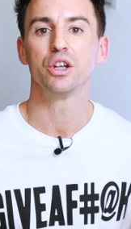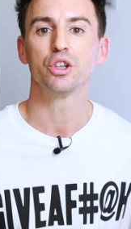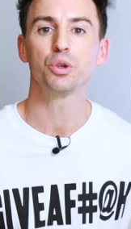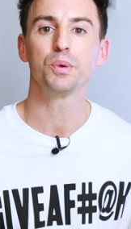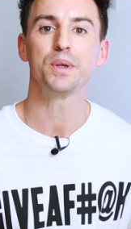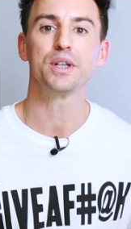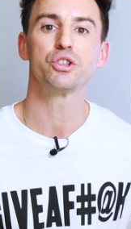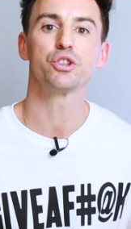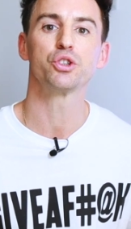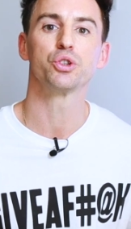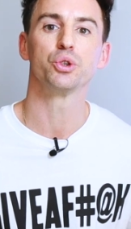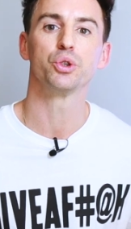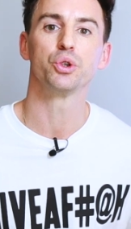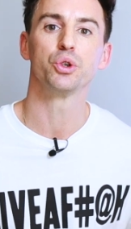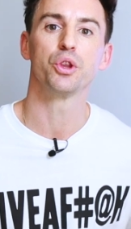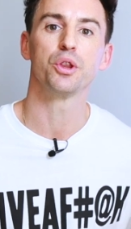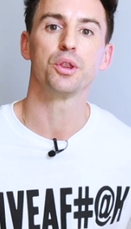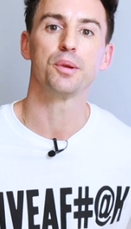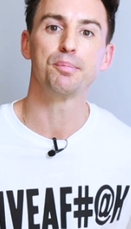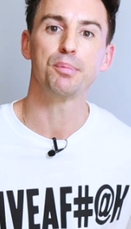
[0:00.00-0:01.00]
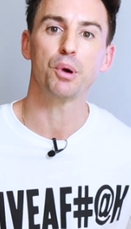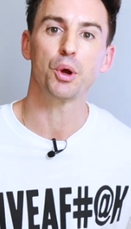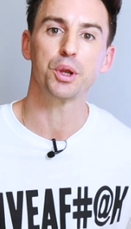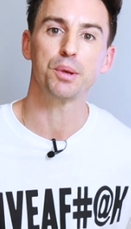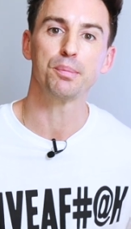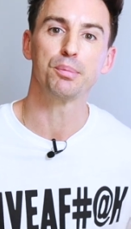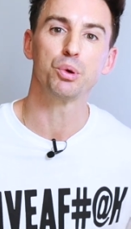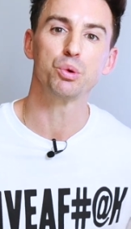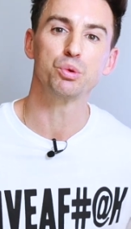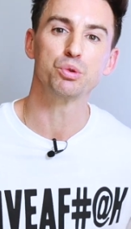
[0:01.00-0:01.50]
to ensure that the body
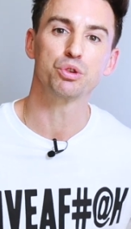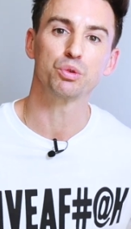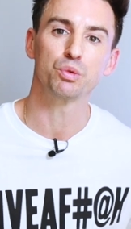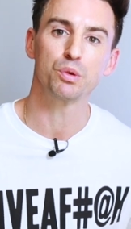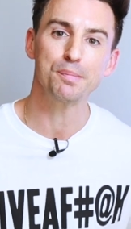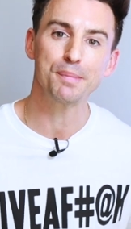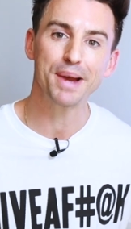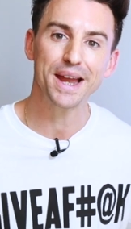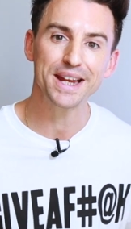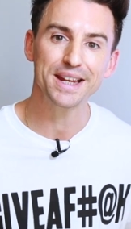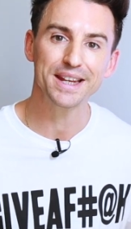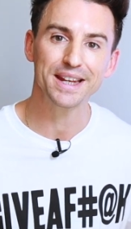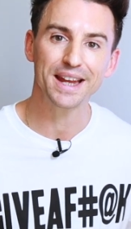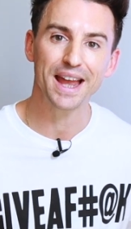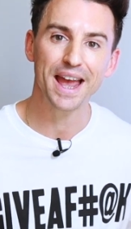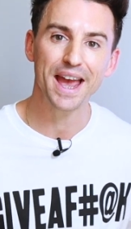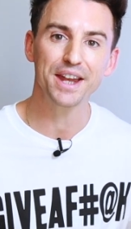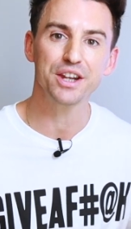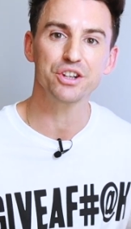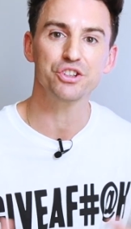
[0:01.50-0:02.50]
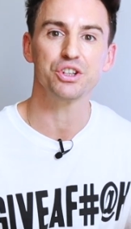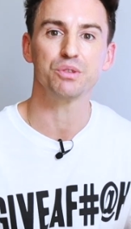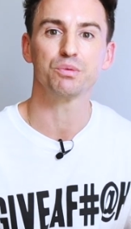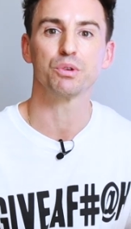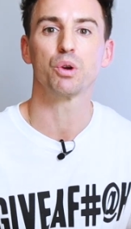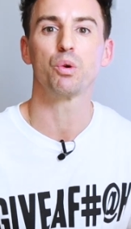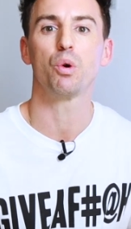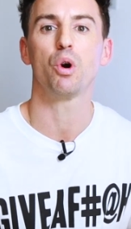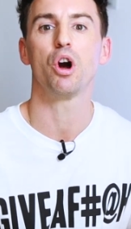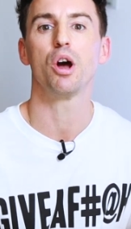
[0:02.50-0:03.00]
pulls the remaining energy
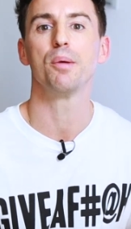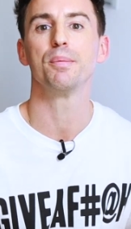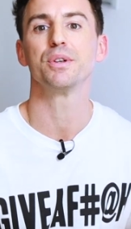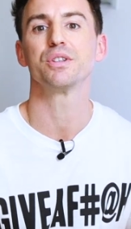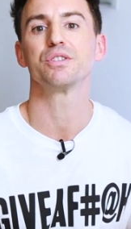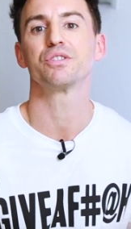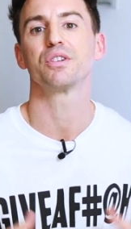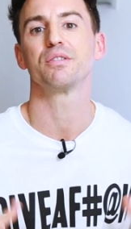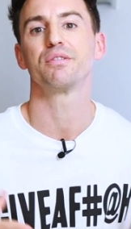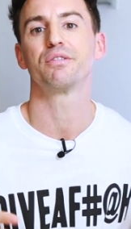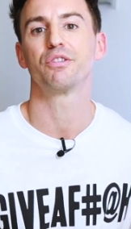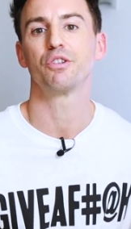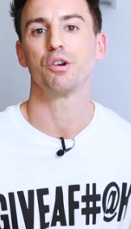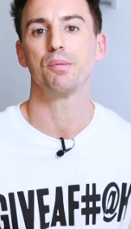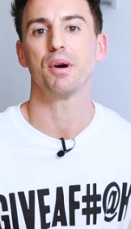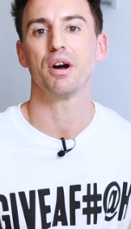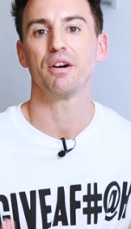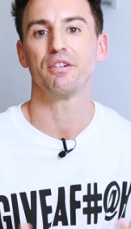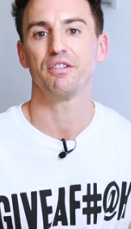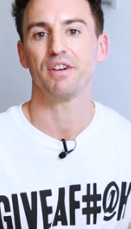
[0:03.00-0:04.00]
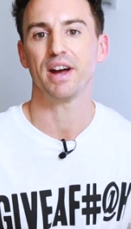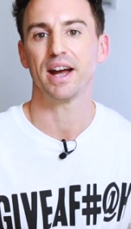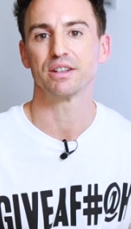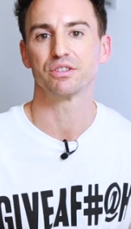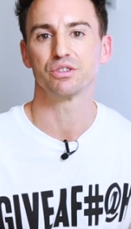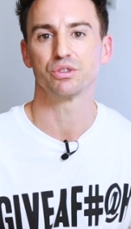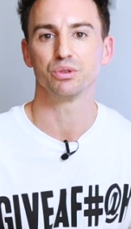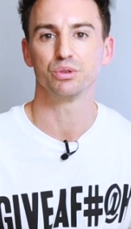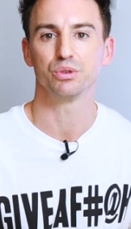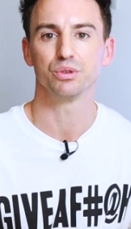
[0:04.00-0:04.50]
requirements from our fat
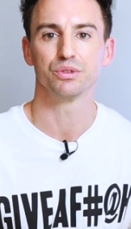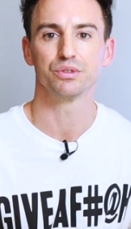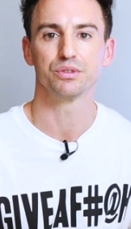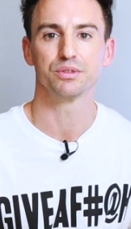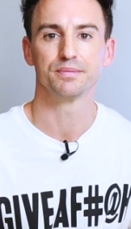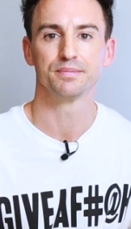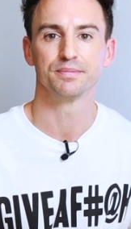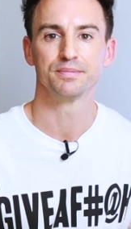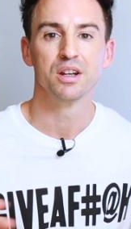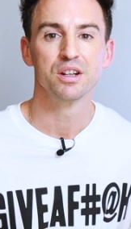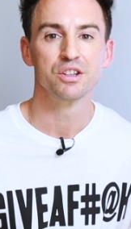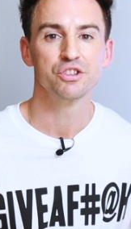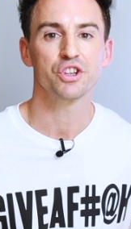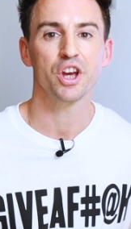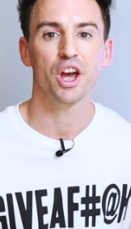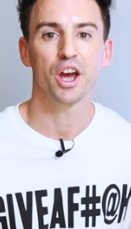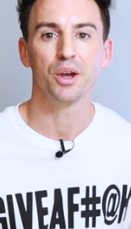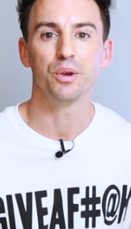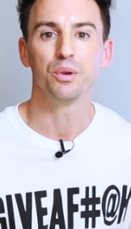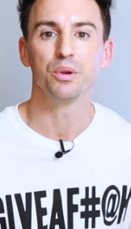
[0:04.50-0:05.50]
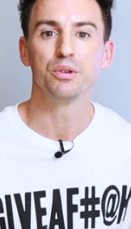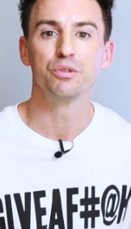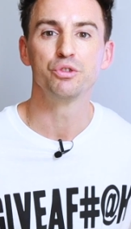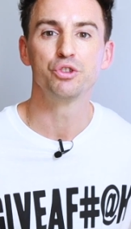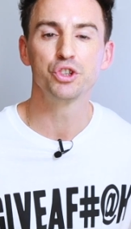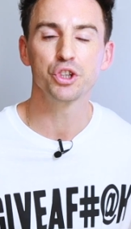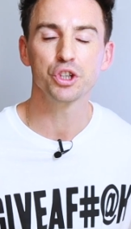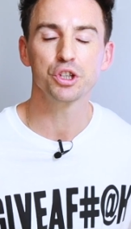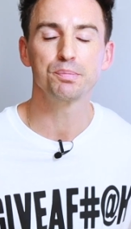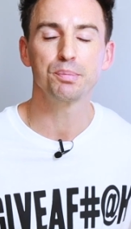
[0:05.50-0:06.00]
stores. So
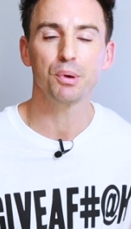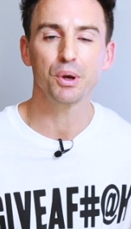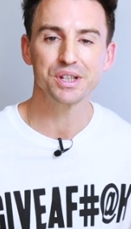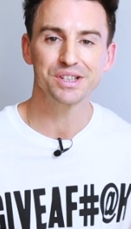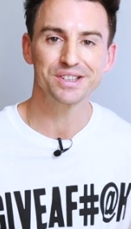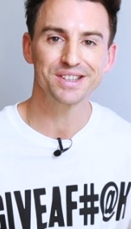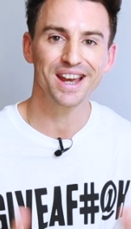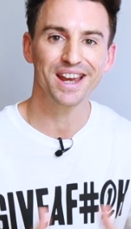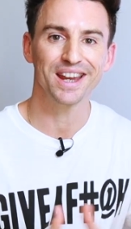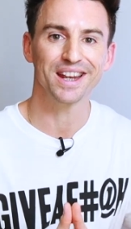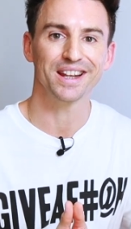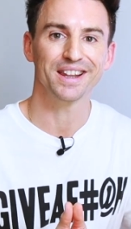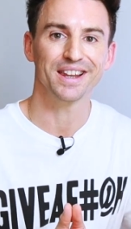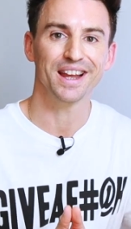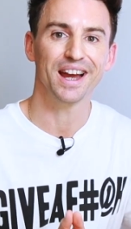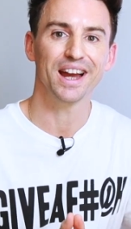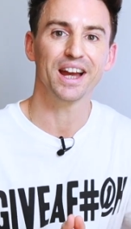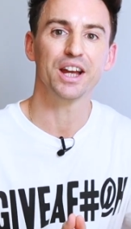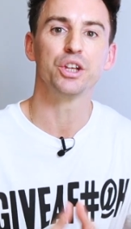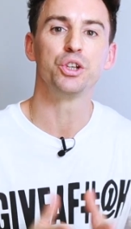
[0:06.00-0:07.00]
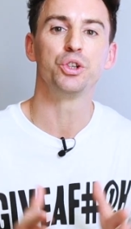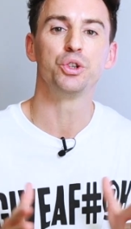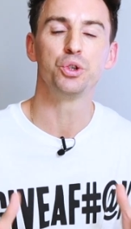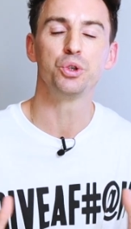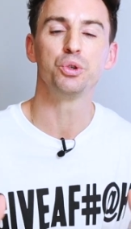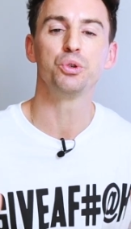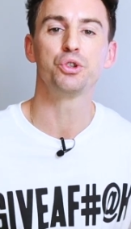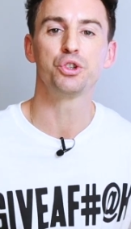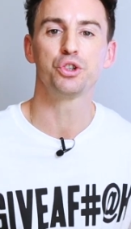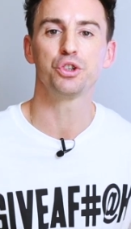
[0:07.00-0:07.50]
just by saying that,
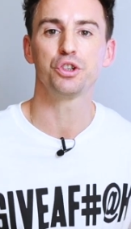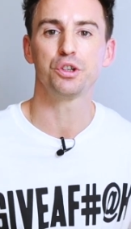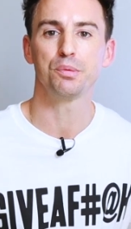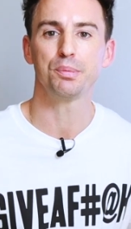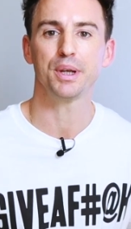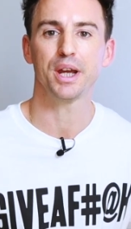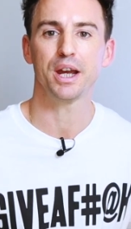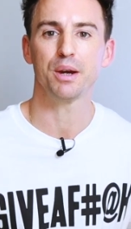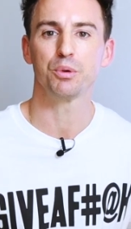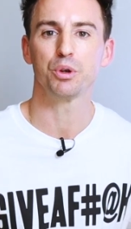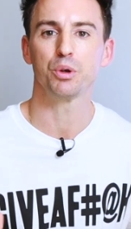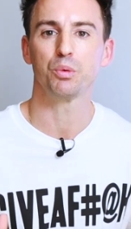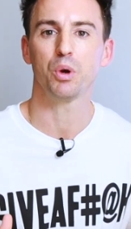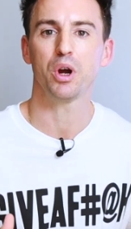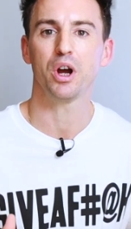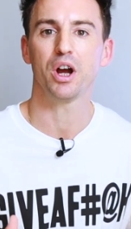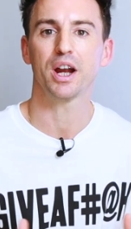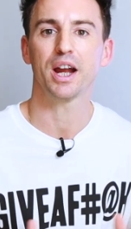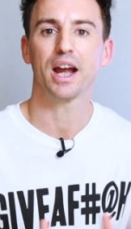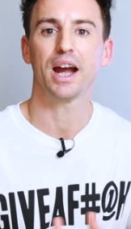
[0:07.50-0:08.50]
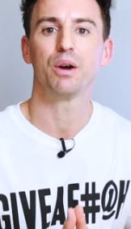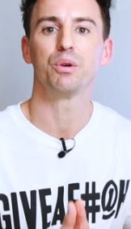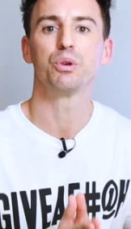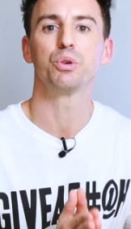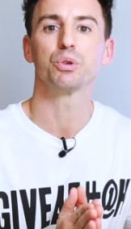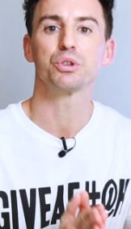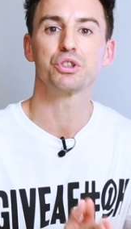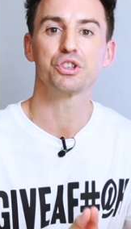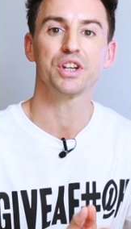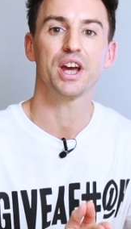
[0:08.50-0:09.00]
you should be able to work out
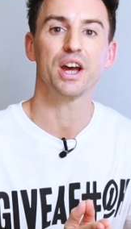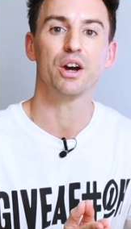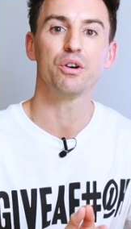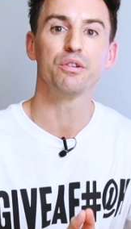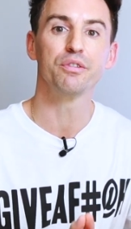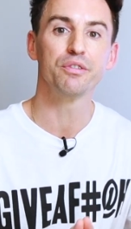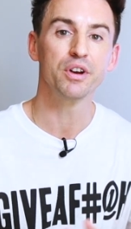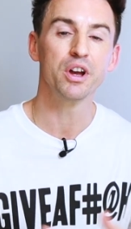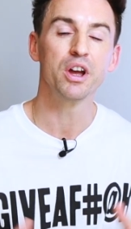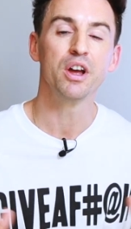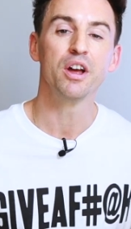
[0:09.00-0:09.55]
yourself